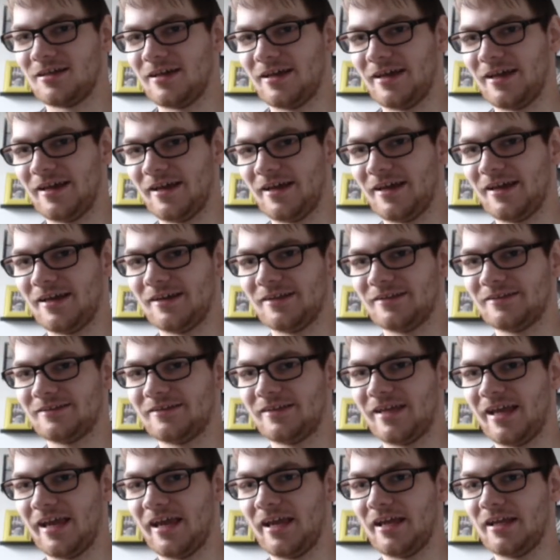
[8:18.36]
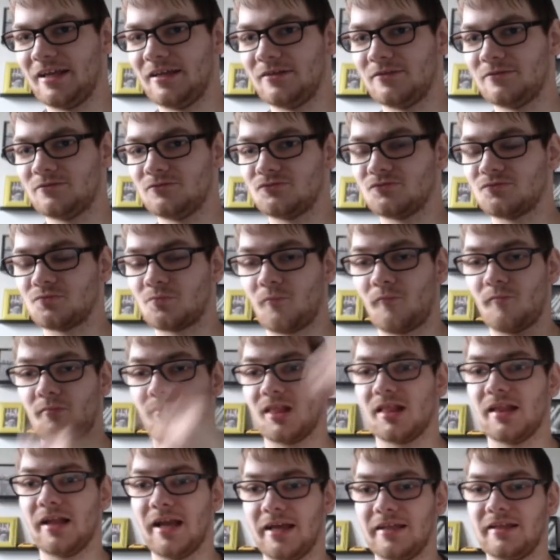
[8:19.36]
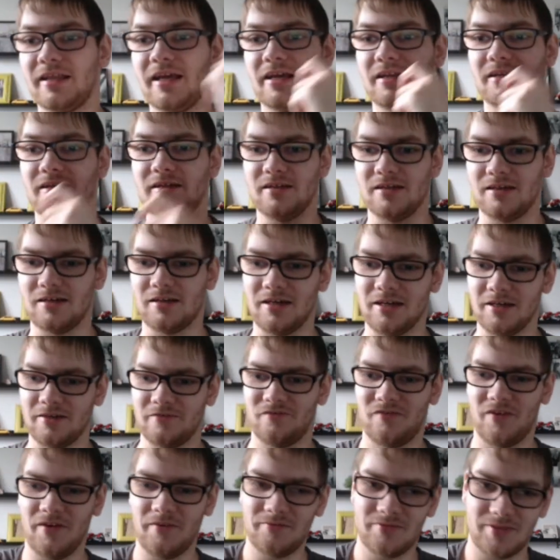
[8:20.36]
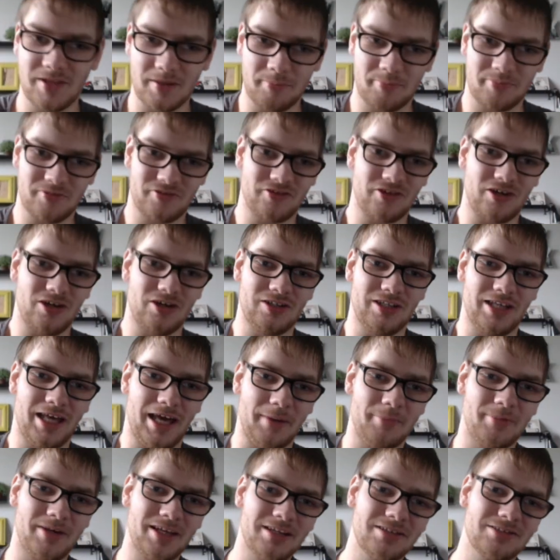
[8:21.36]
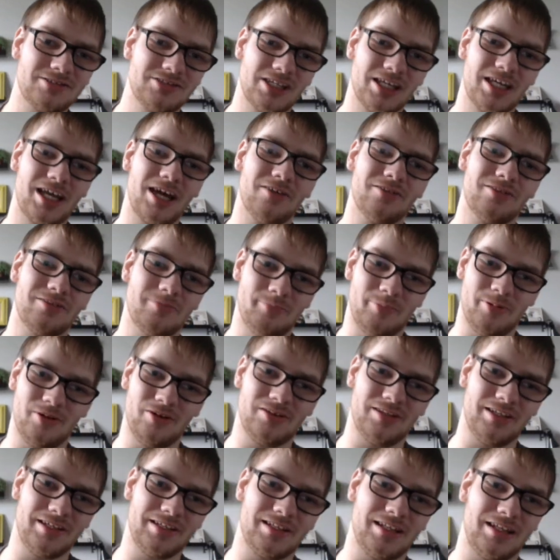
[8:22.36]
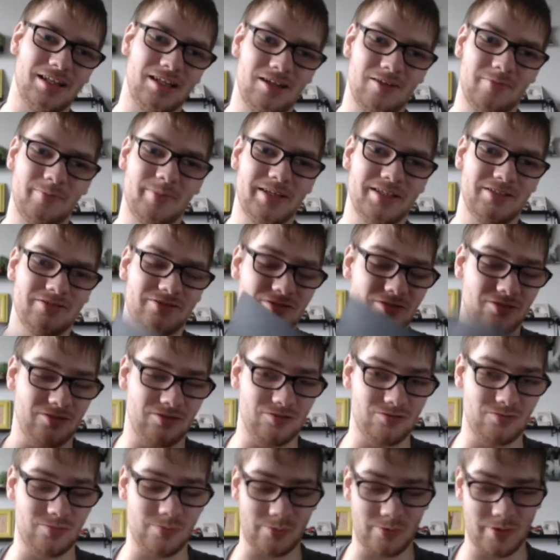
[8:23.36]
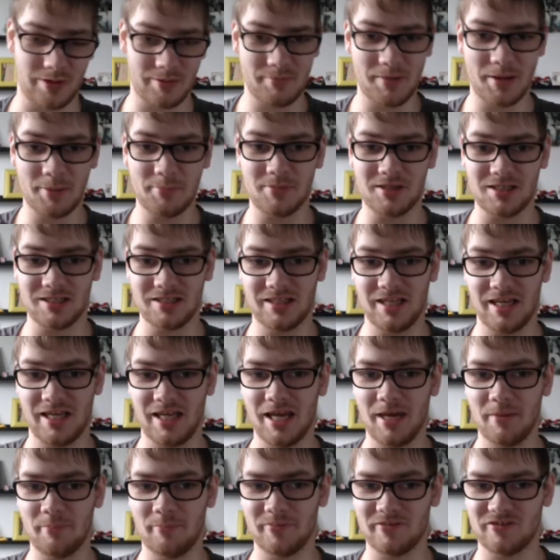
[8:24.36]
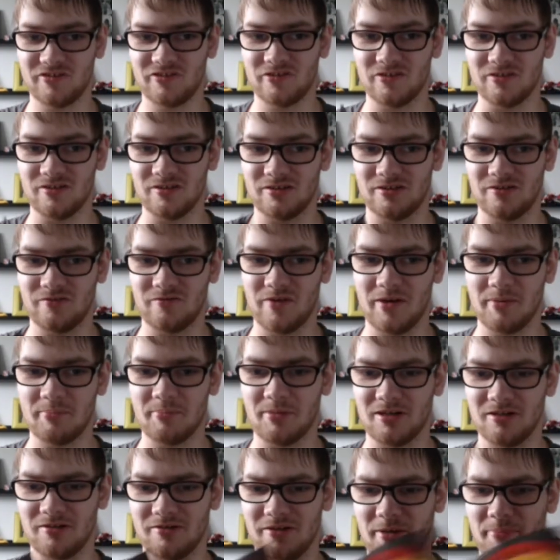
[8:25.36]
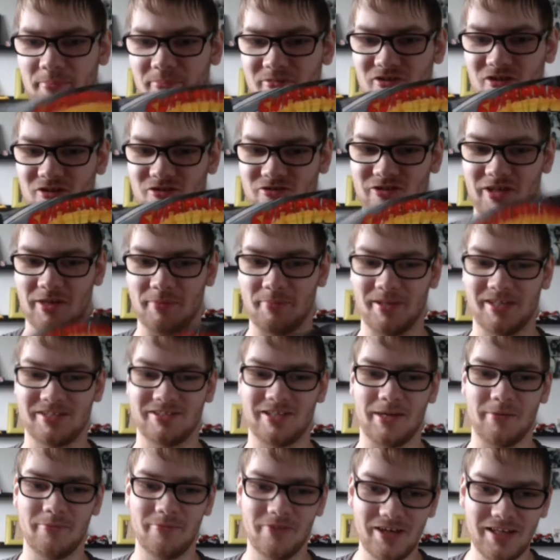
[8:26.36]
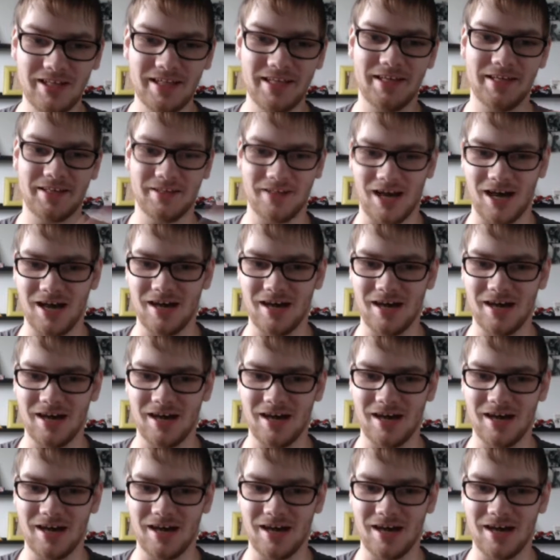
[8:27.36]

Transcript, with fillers: and then and then uh, fifth episode, I'm gonna check out the booklet a little bit so to remember the episode, to remember episodes name because I'm really,